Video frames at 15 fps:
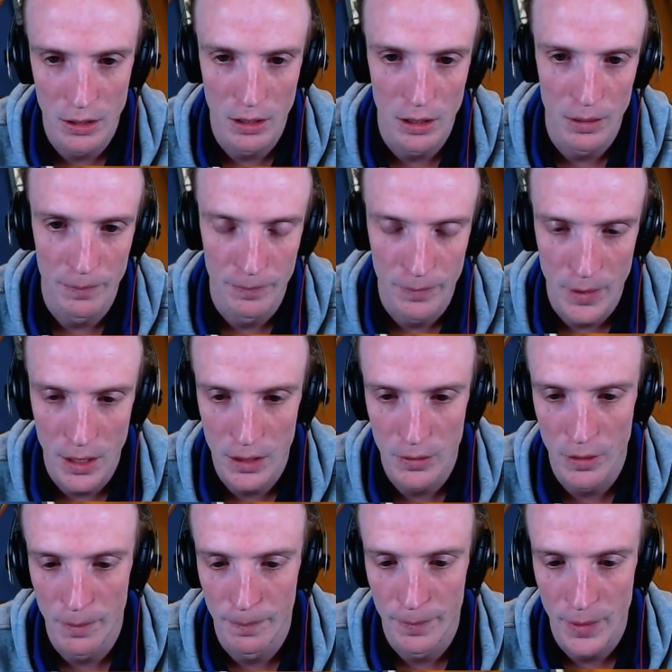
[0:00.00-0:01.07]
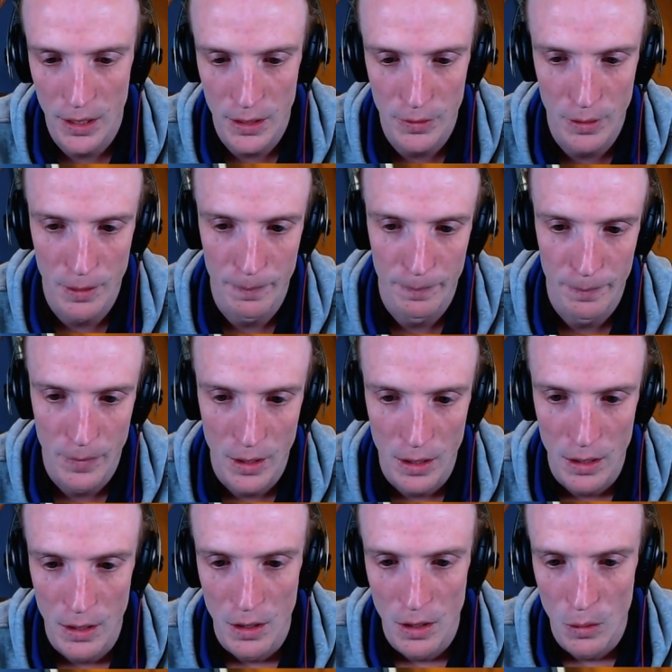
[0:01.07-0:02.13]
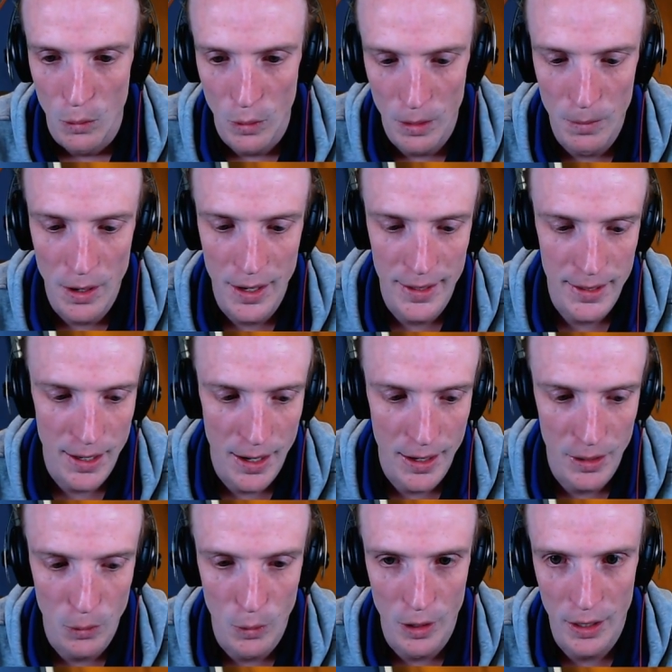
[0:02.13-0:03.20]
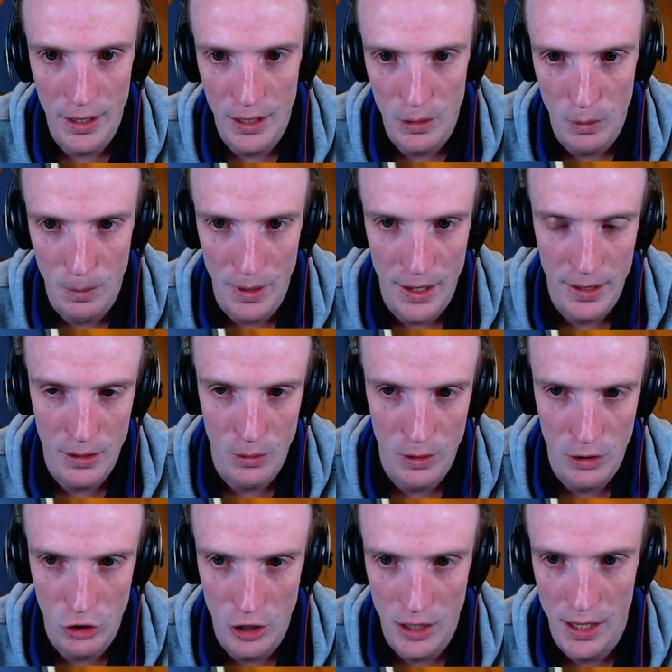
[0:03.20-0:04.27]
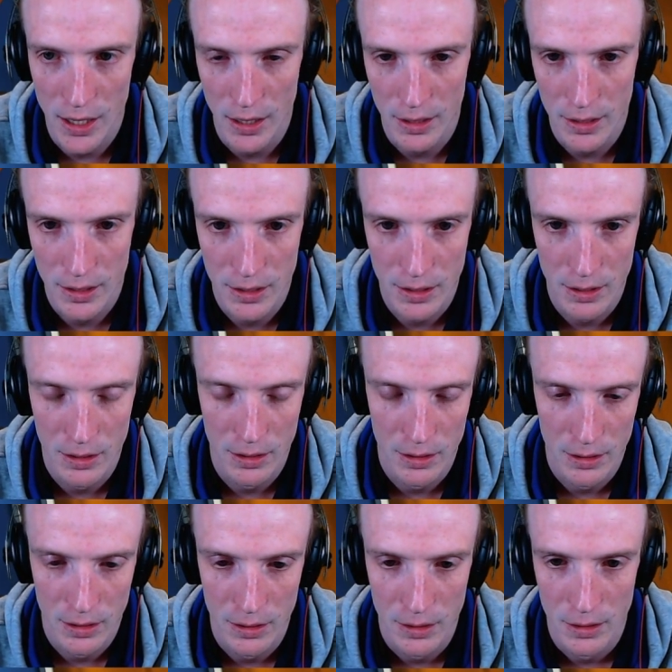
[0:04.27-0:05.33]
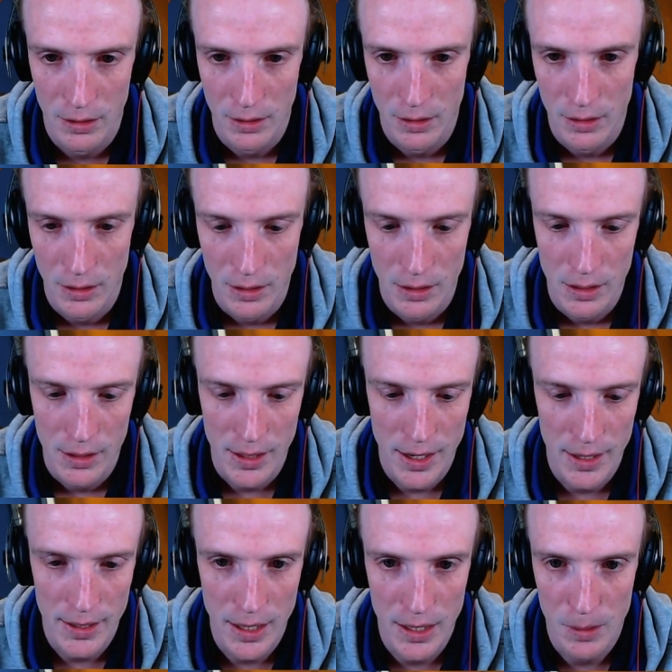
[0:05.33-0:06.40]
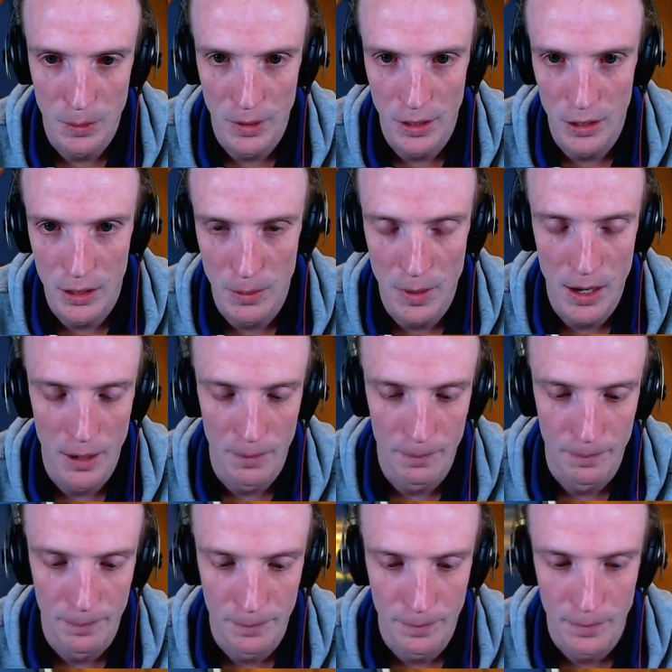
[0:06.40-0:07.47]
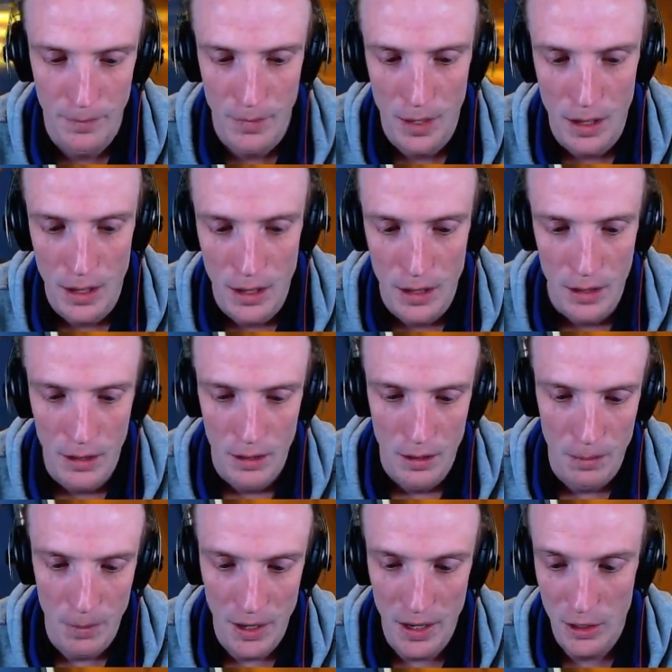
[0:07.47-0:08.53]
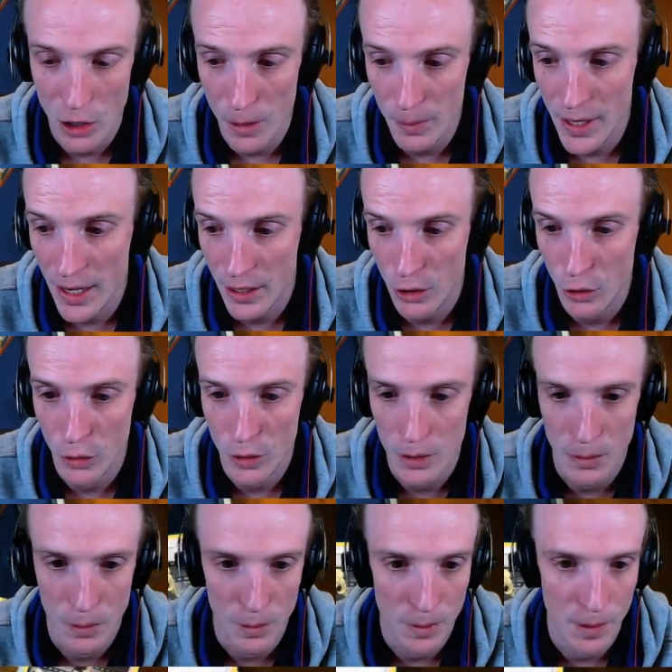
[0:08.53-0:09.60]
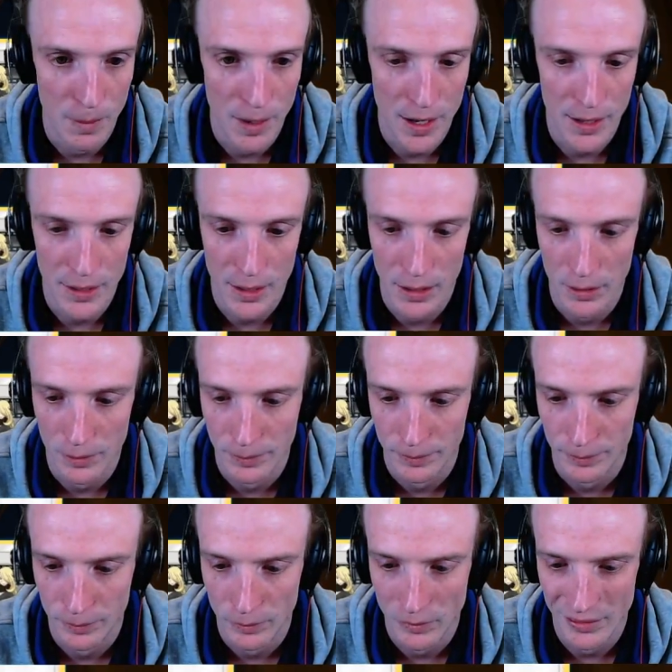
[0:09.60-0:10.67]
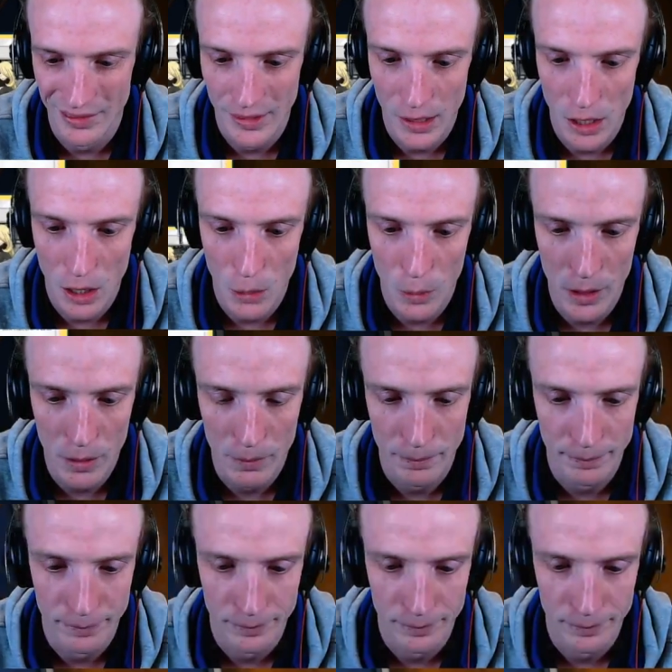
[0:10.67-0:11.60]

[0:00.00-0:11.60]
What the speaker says: Alright, that's fun. That's fun. Wouldn't mind starting to work into a Blastoise GX. So that sounds pretty good to me. I mean, a top deck Guzma would be amazing. No, would it?